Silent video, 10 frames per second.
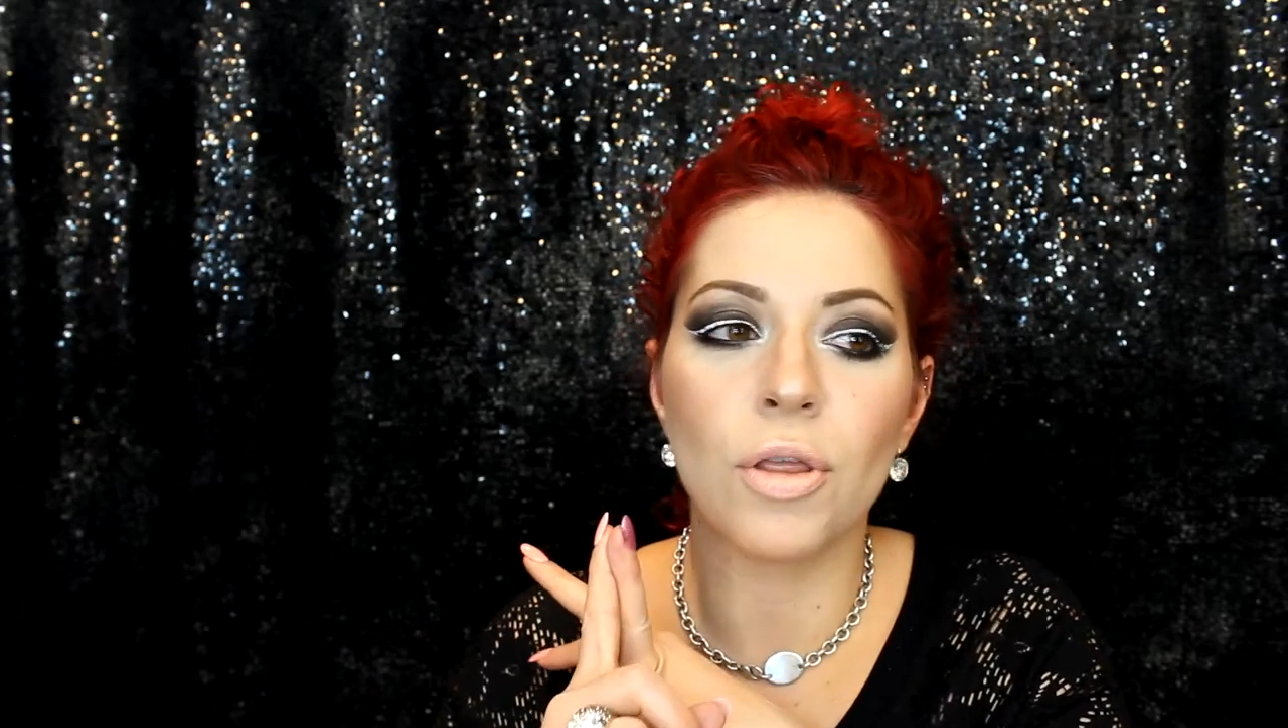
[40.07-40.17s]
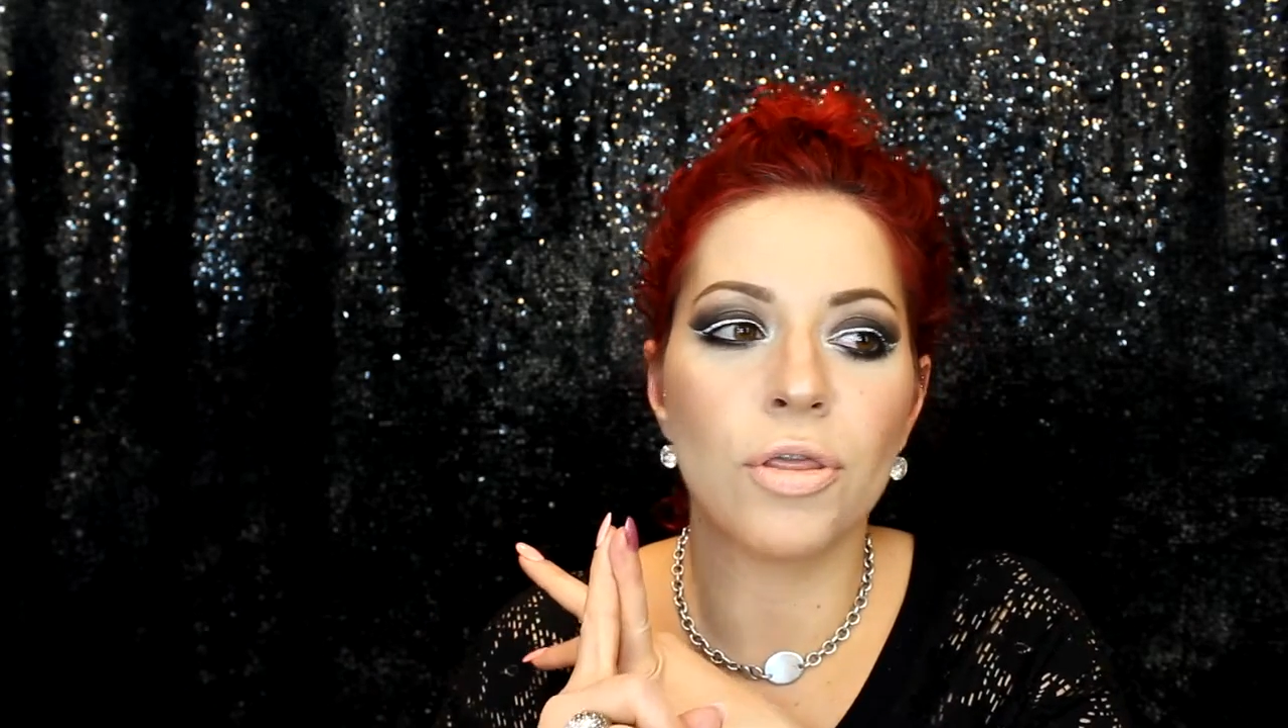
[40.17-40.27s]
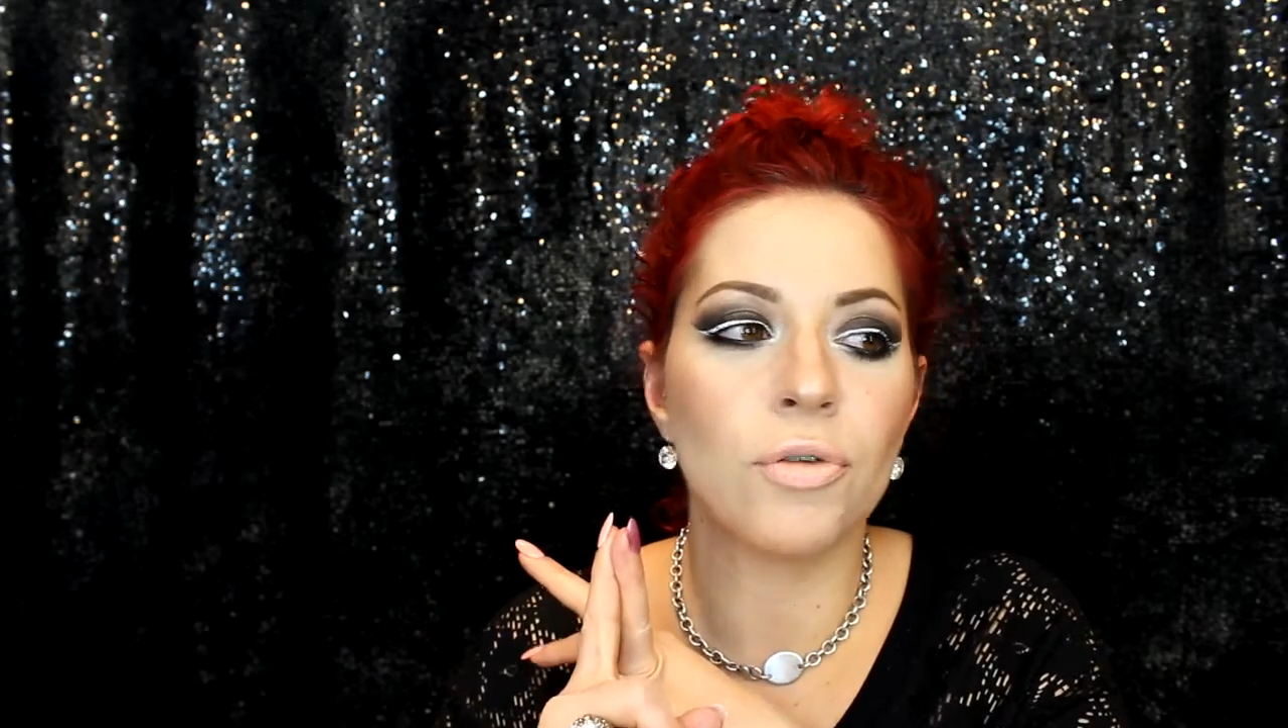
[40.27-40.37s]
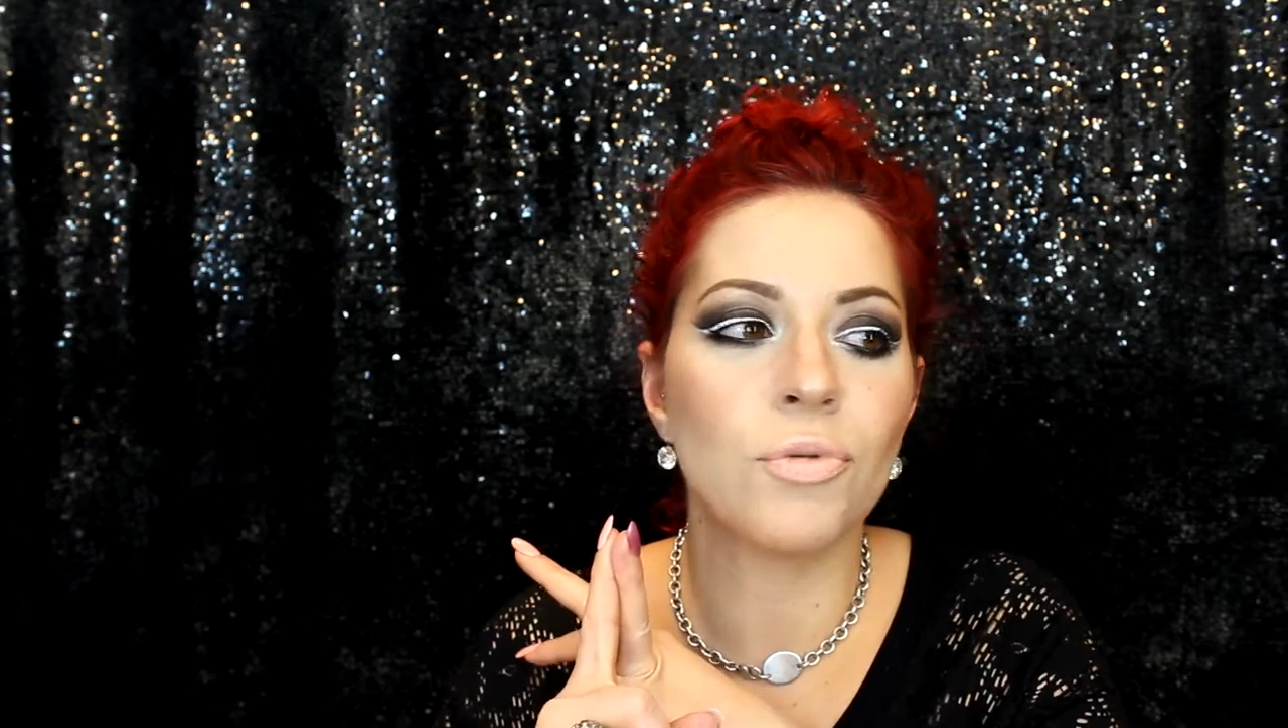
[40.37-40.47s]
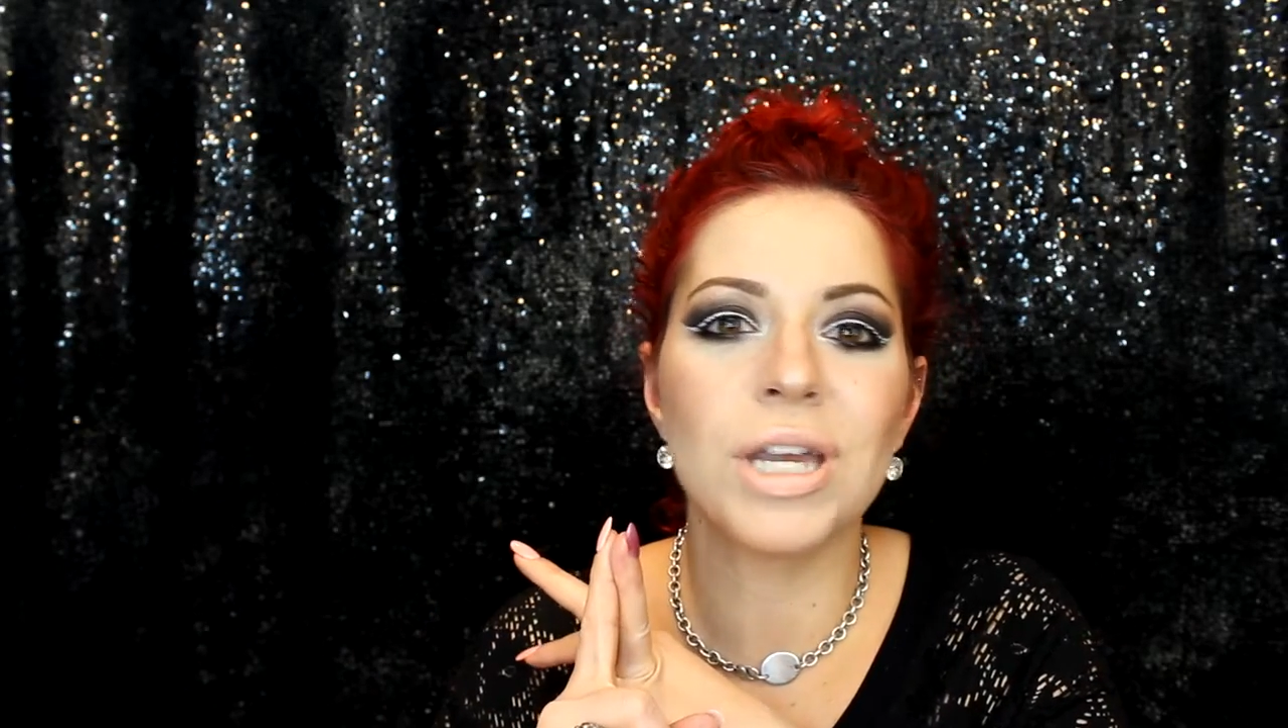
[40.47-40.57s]

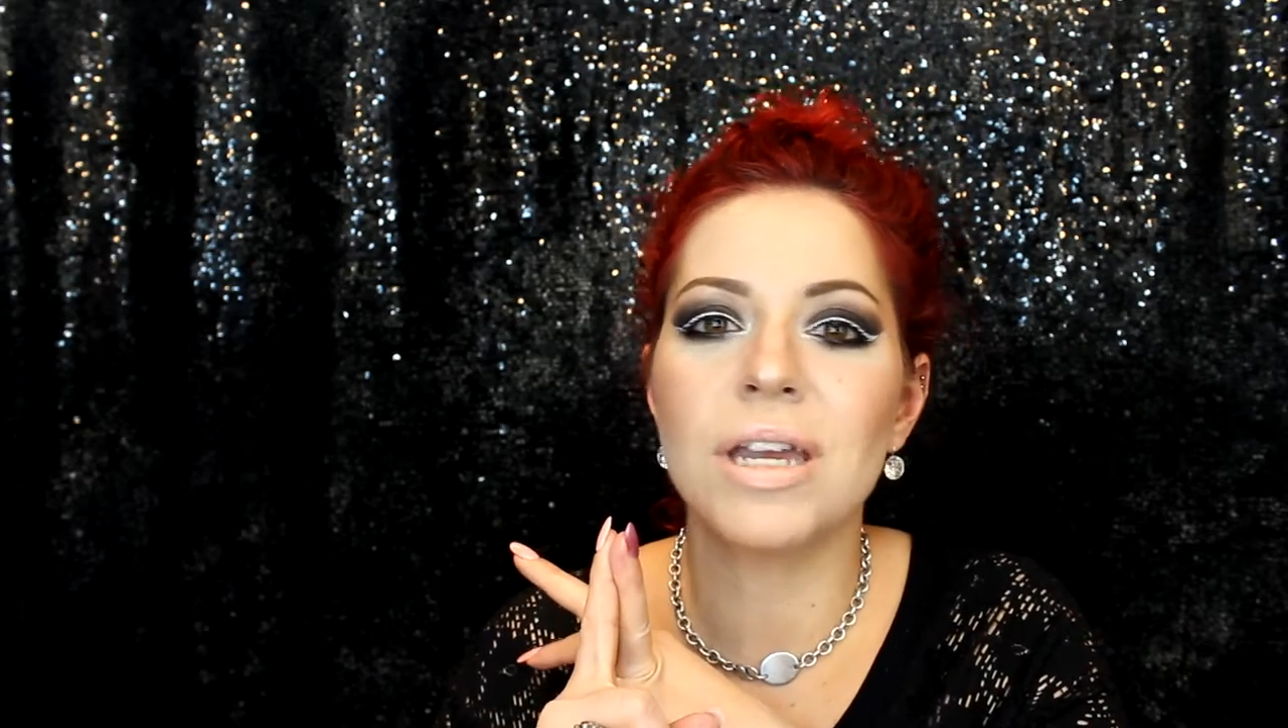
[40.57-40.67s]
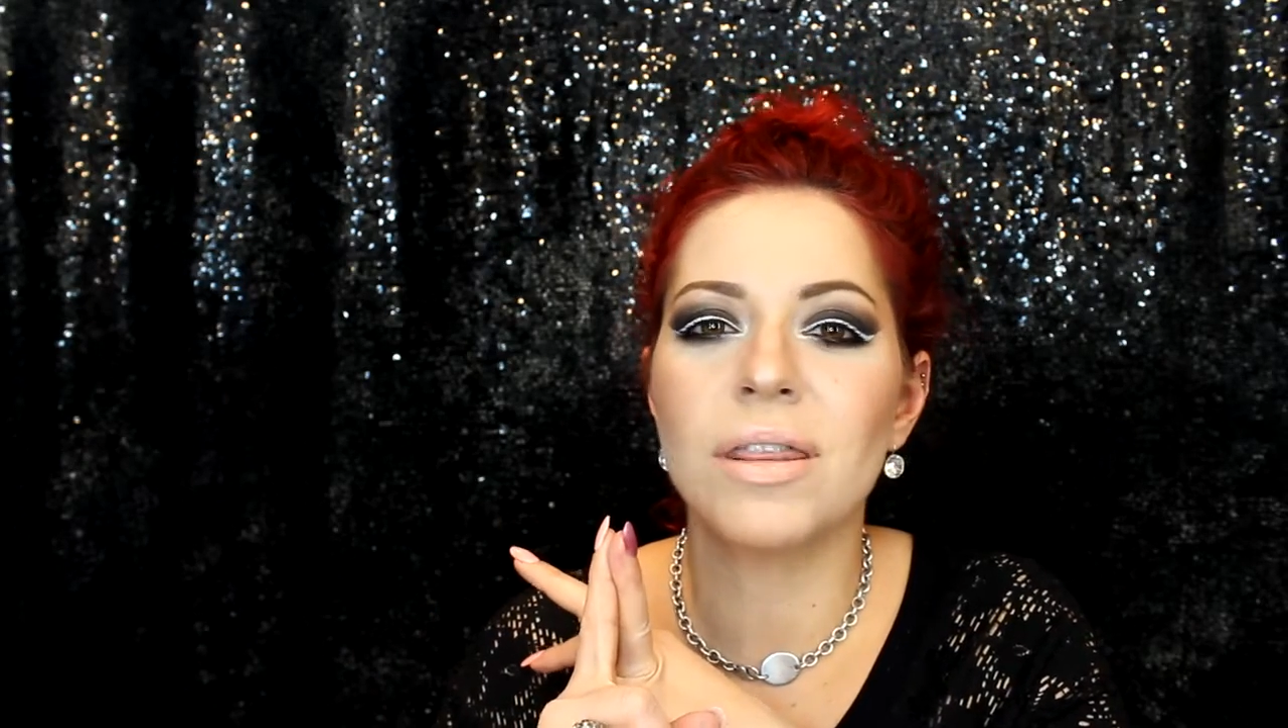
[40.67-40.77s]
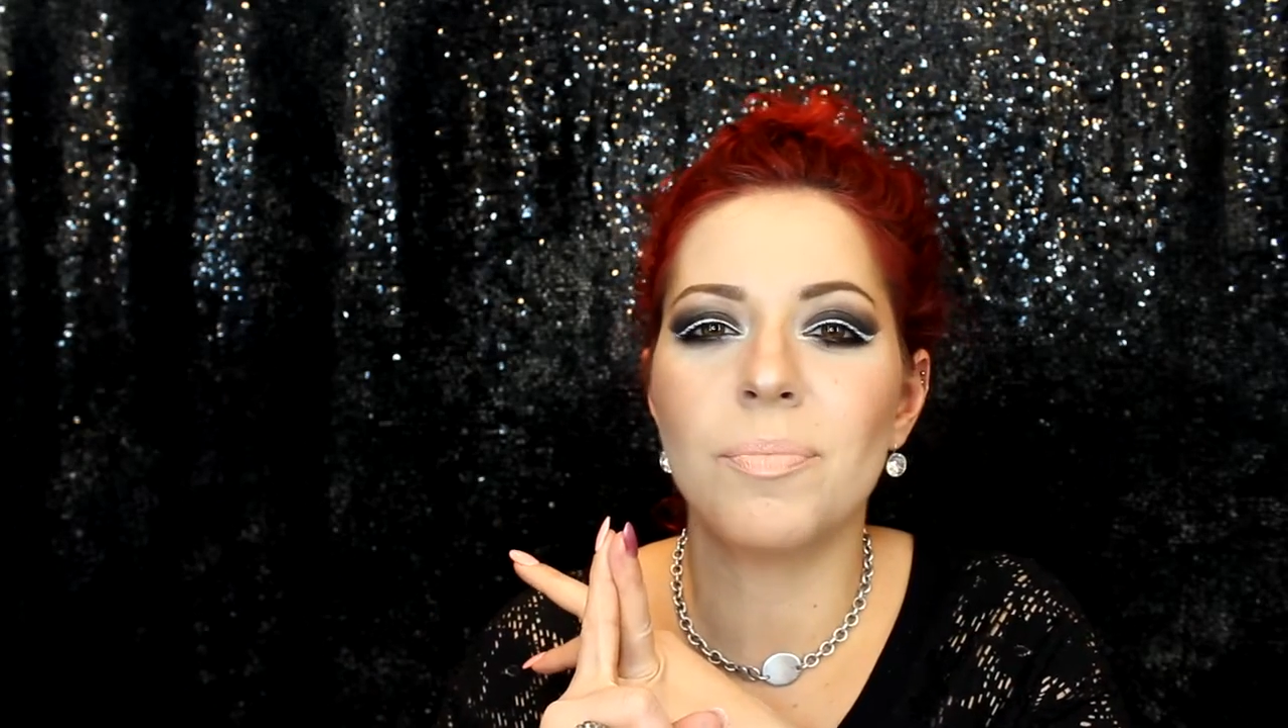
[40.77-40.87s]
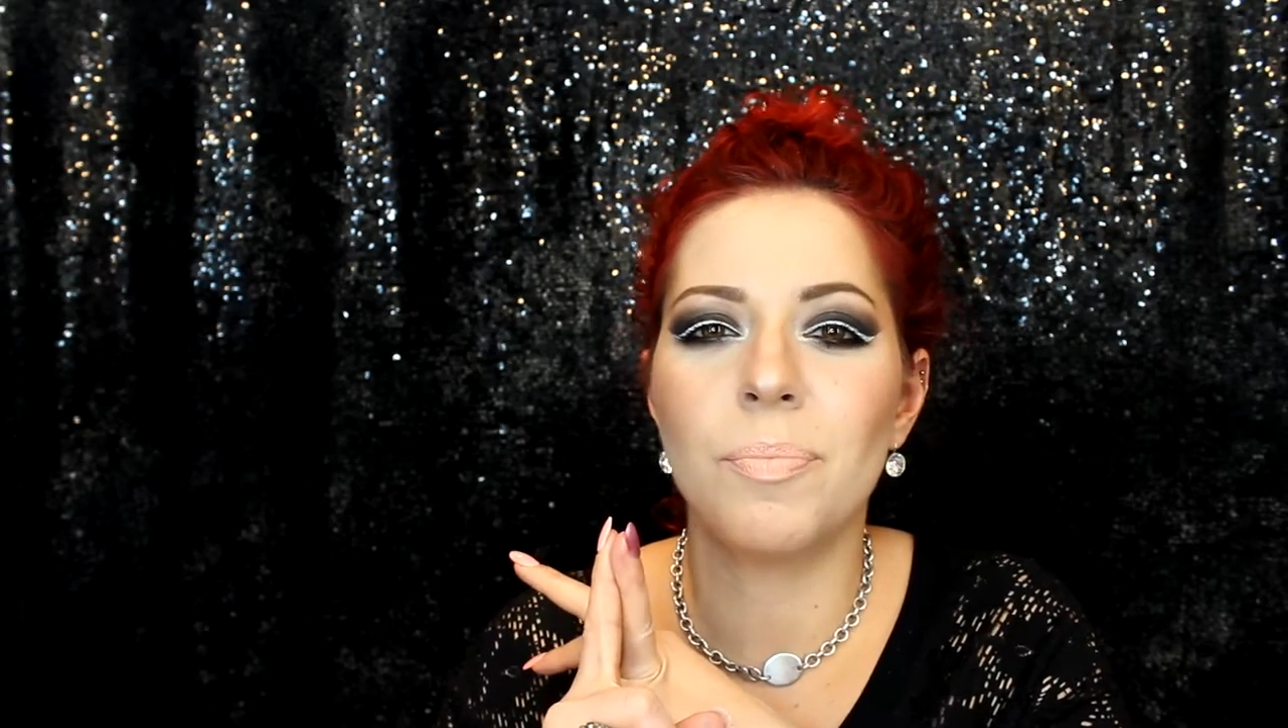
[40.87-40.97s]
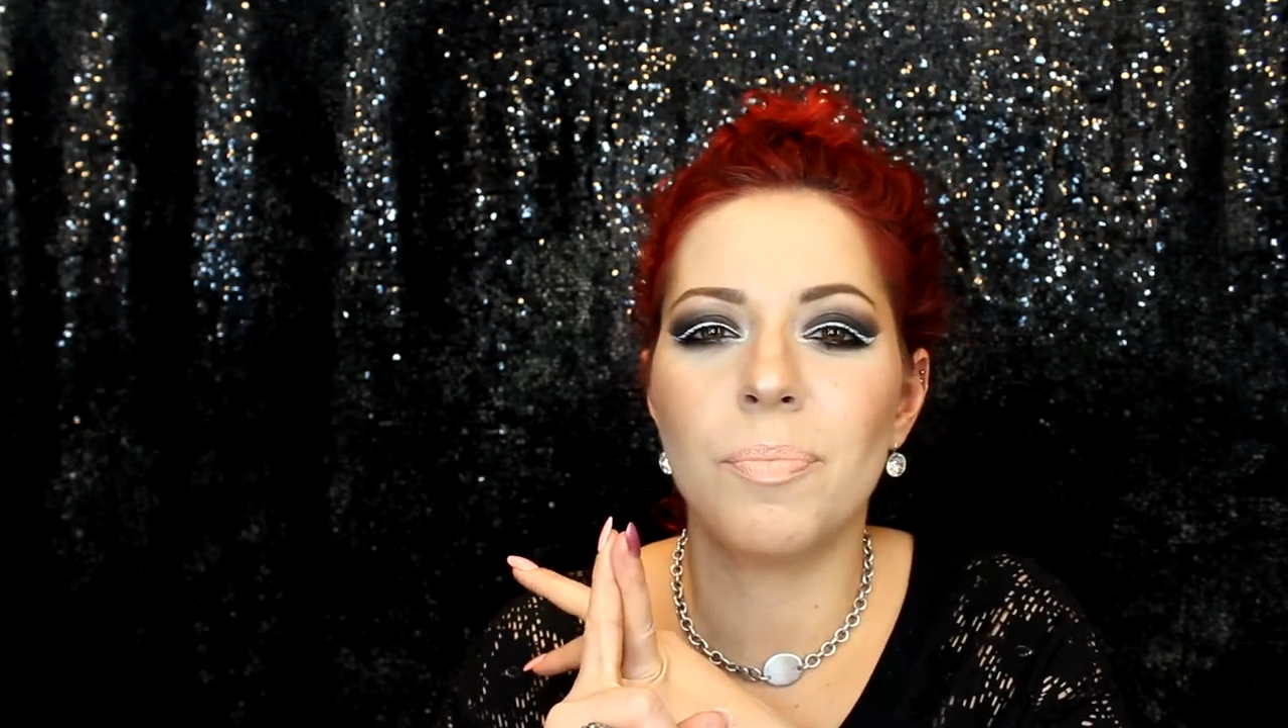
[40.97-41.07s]
3,
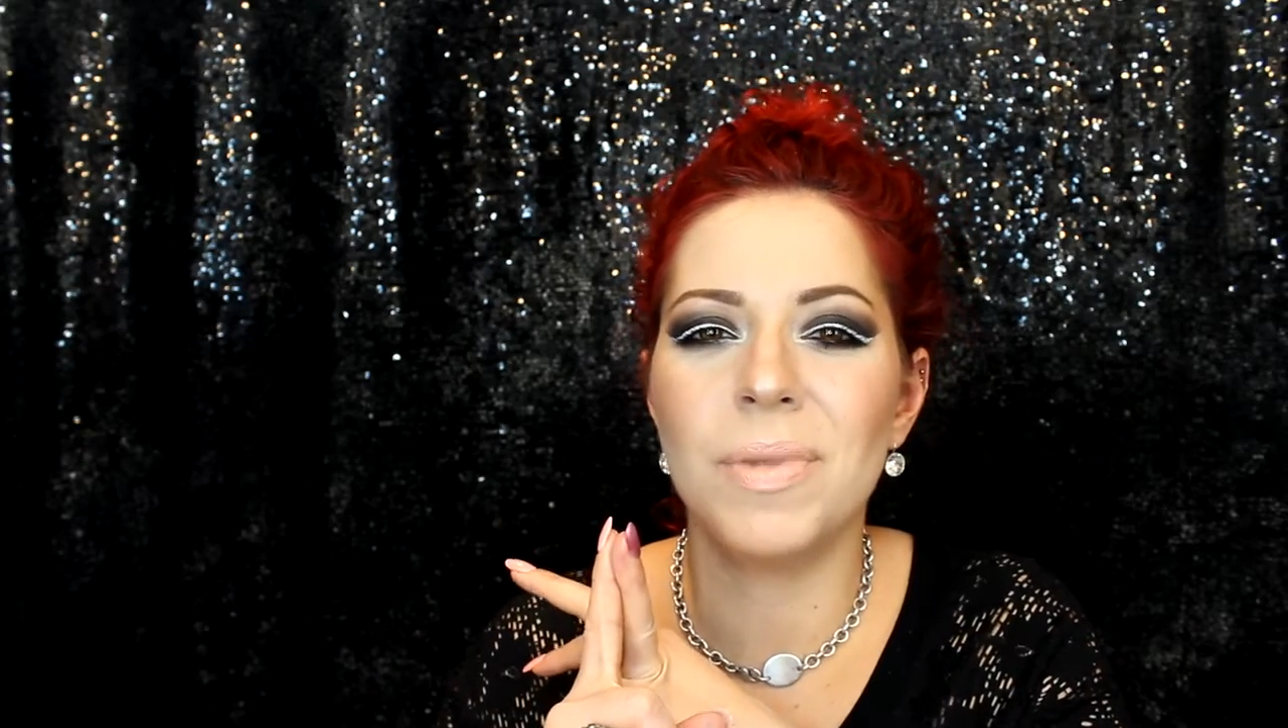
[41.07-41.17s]
the